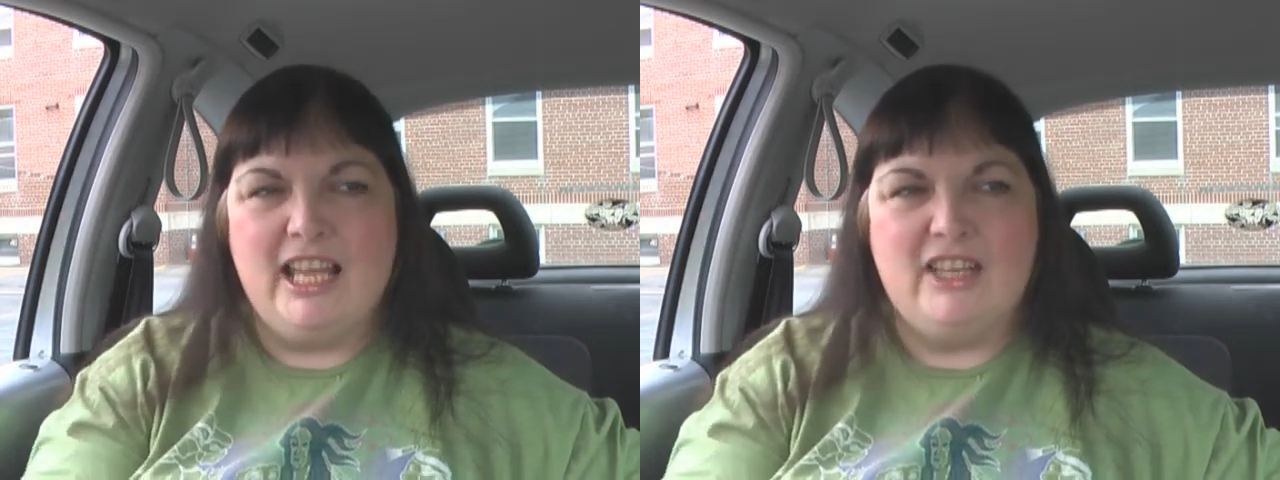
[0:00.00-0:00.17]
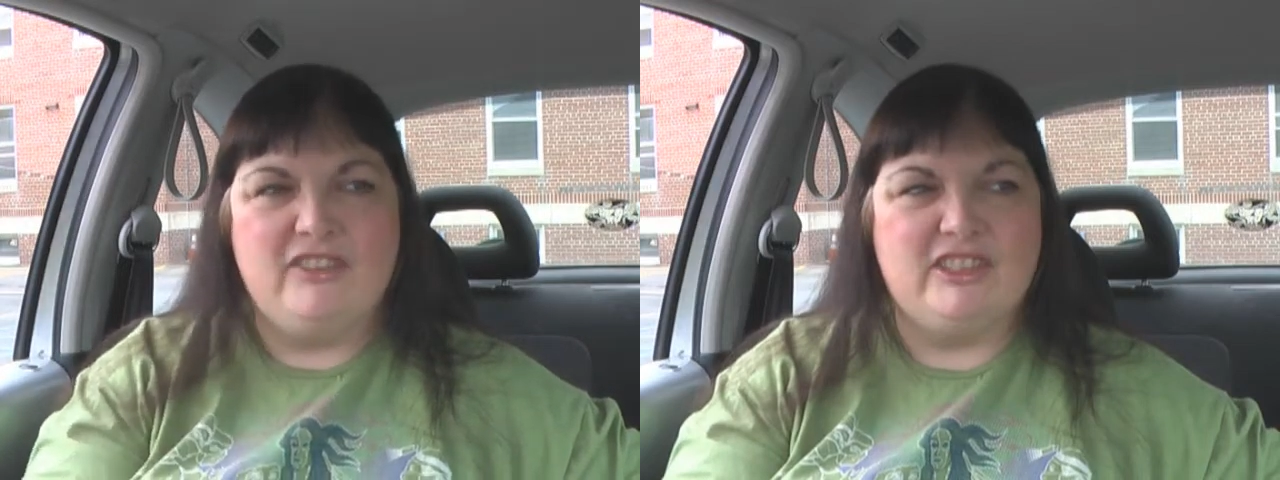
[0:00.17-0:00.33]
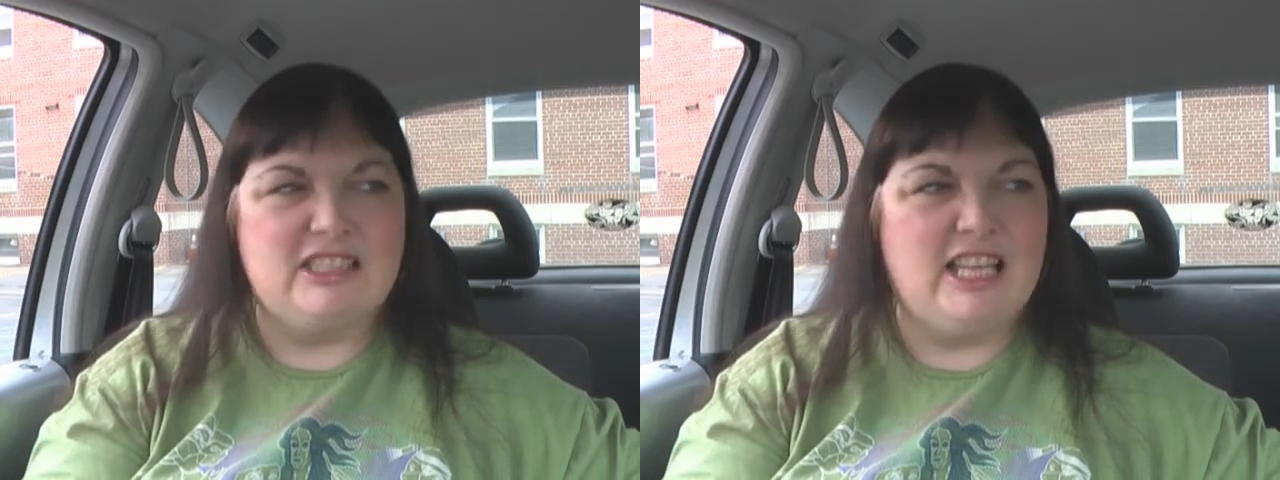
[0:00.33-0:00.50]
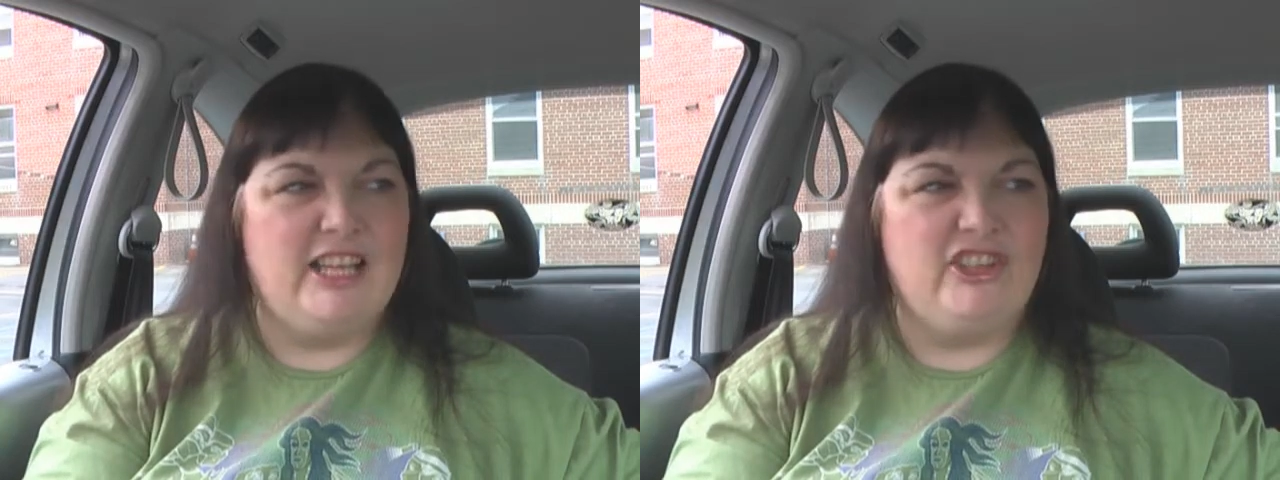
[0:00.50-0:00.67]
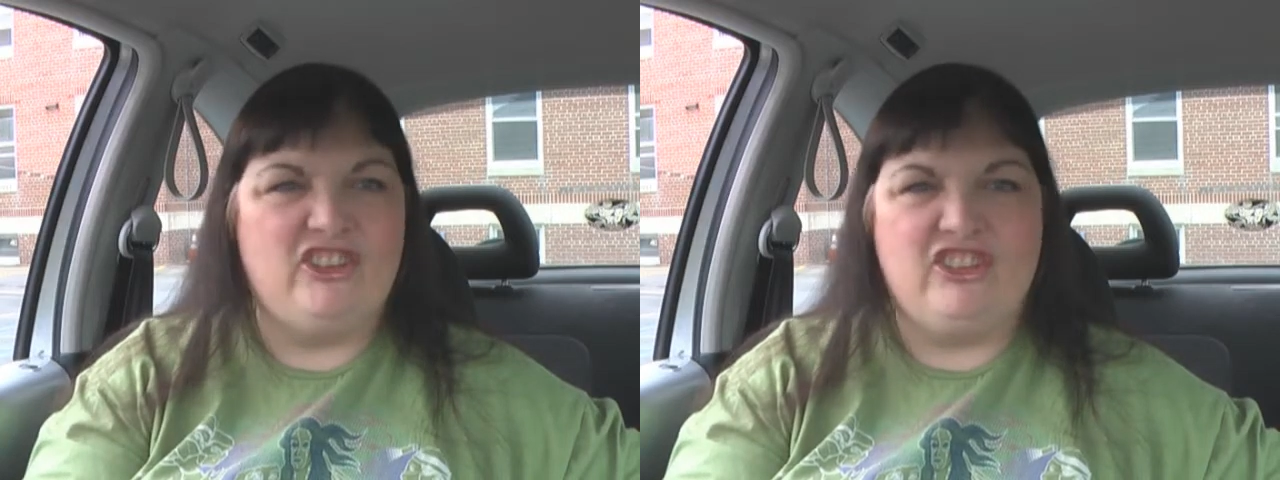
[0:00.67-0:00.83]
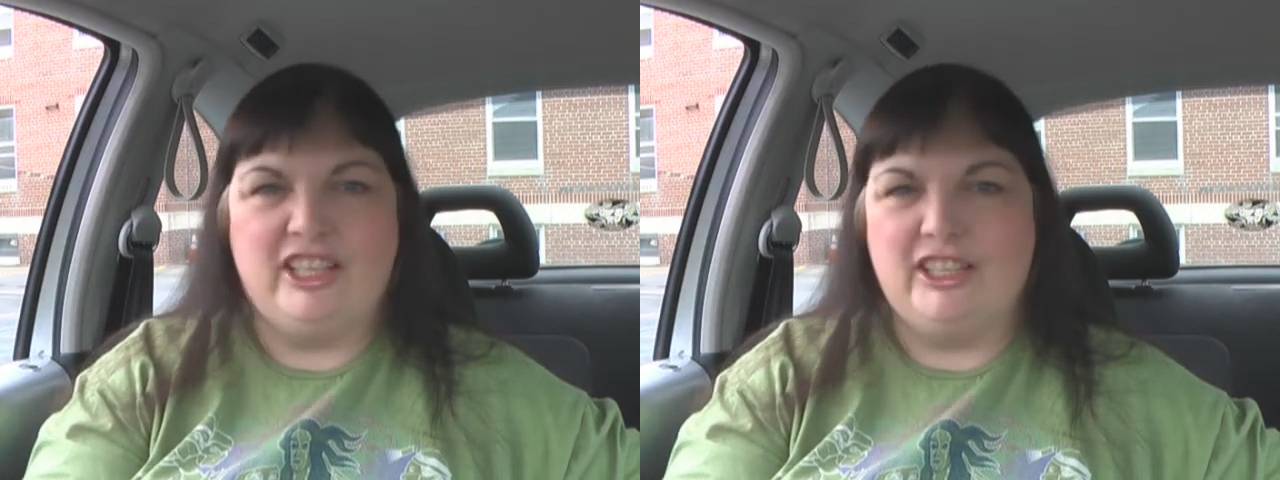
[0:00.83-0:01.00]
And if it's not
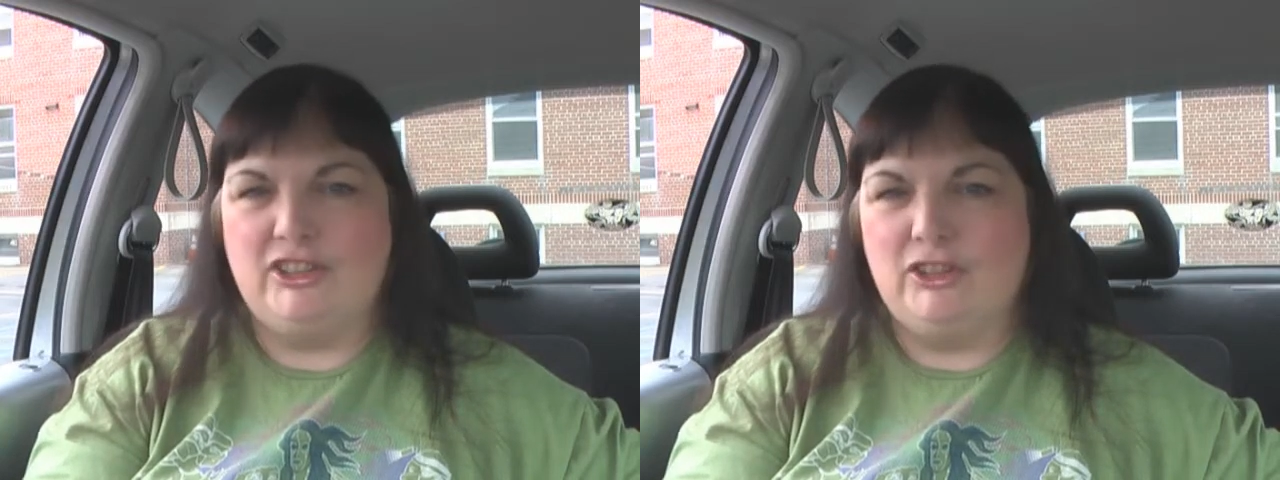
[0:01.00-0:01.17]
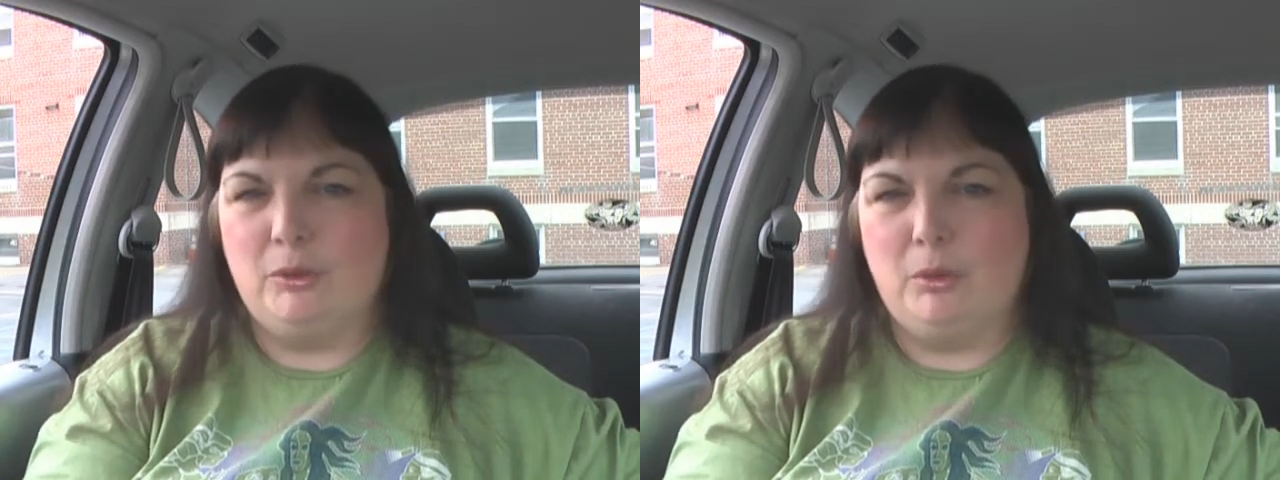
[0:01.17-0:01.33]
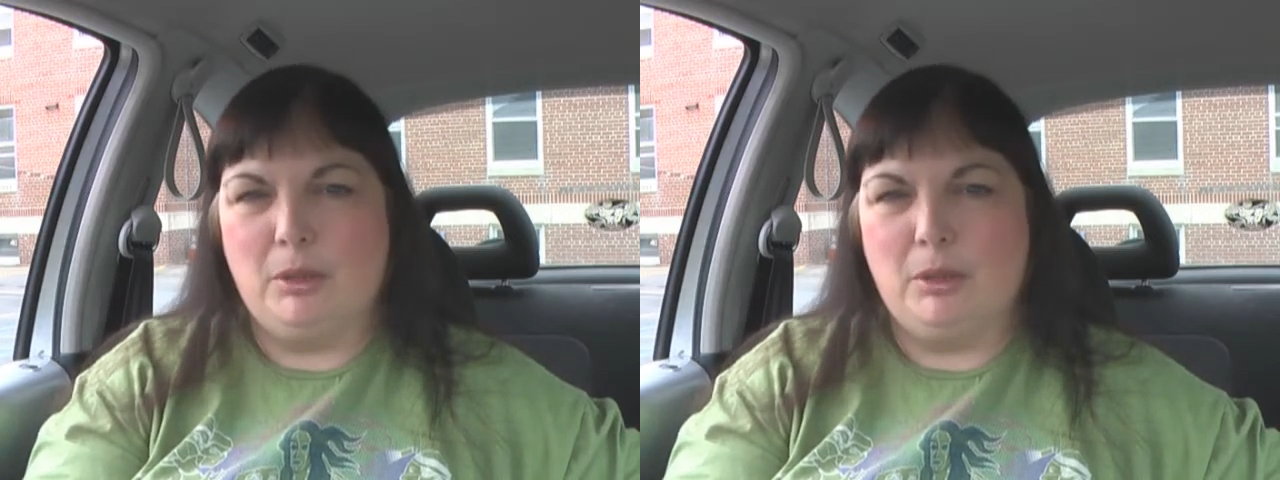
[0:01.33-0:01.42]
your thing and you don't